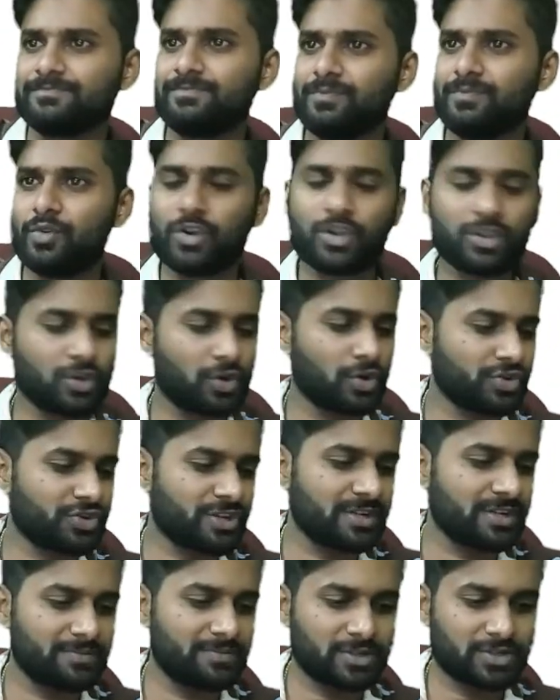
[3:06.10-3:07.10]
On to the question
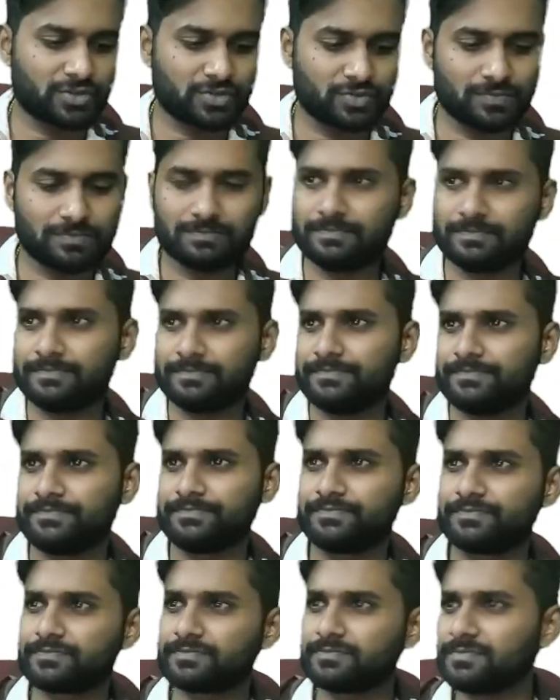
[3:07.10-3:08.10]
number
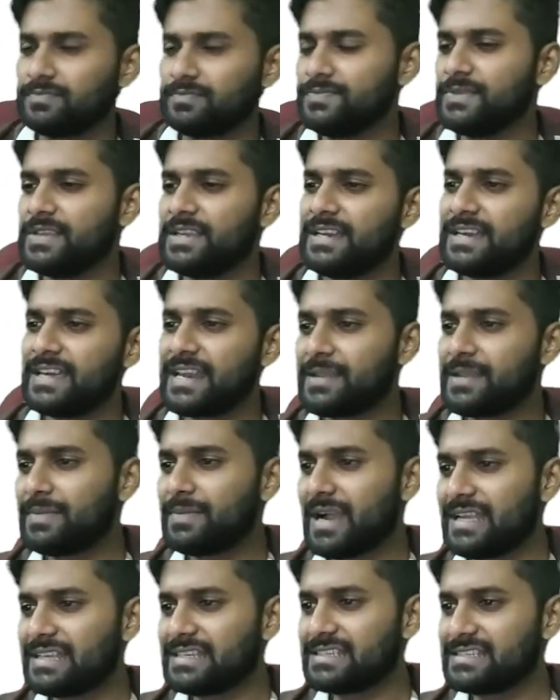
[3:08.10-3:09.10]
2.
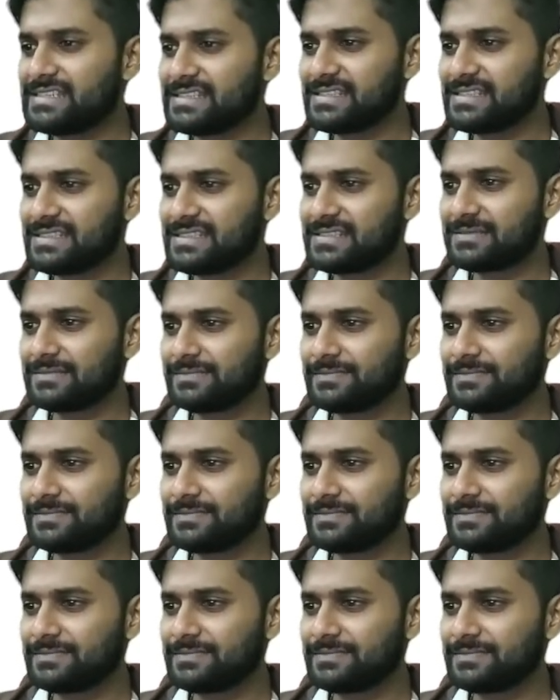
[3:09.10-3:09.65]
Reminders.